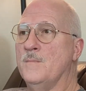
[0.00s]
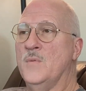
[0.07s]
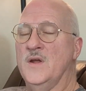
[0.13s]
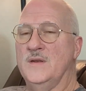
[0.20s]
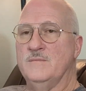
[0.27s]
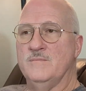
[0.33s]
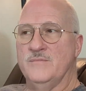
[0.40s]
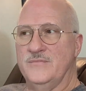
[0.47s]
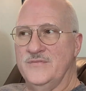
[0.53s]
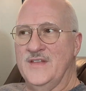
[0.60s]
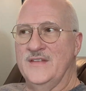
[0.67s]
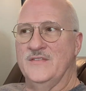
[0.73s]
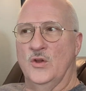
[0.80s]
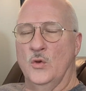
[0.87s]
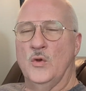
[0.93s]
But
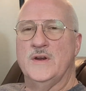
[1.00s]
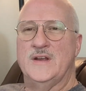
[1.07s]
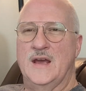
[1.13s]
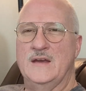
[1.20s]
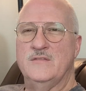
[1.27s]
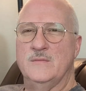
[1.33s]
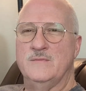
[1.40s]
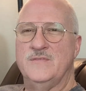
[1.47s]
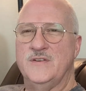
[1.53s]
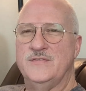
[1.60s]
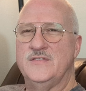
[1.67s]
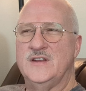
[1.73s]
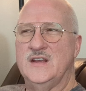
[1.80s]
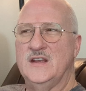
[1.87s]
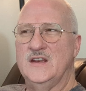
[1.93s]
then the Lord gave him
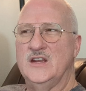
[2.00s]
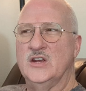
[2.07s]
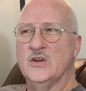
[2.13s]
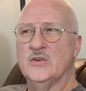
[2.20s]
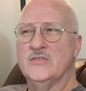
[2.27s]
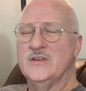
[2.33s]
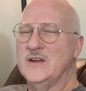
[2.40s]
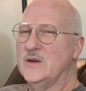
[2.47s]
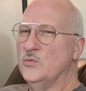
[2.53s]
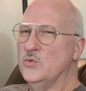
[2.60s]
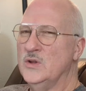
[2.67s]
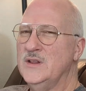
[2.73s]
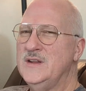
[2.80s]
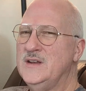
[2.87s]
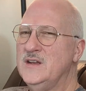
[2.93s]
15 years, and he
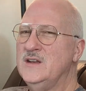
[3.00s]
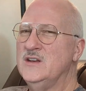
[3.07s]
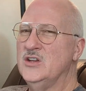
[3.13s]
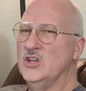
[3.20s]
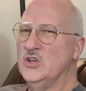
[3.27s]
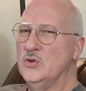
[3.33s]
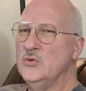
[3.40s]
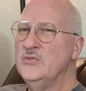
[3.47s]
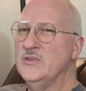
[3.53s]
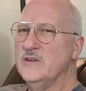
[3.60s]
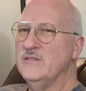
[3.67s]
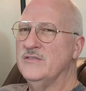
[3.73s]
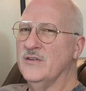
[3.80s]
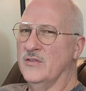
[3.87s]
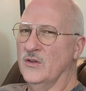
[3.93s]
really didn't use
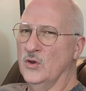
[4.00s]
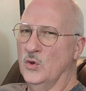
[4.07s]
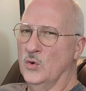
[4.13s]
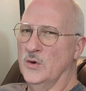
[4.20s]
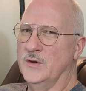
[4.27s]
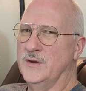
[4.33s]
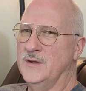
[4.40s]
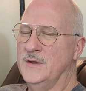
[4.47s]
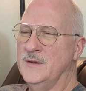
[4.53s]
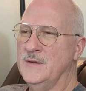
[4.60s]
it for the Lord.